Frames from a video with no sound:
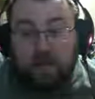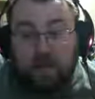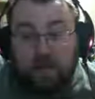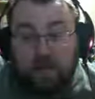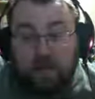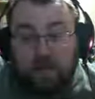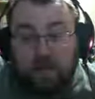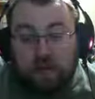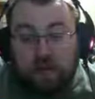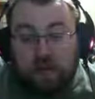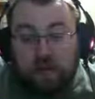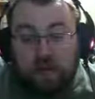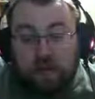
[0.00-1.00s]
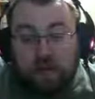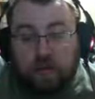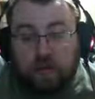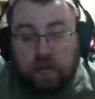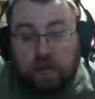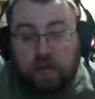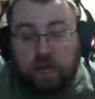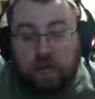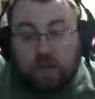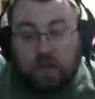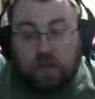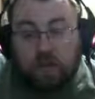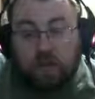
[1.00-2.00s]

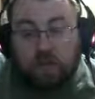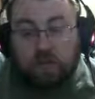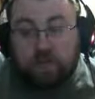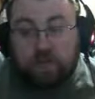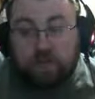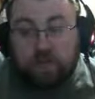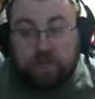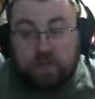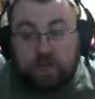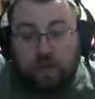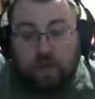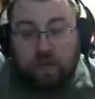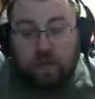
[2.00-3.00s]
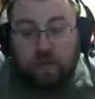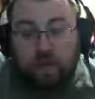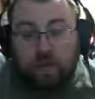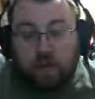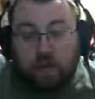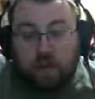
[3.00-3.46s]
(silence)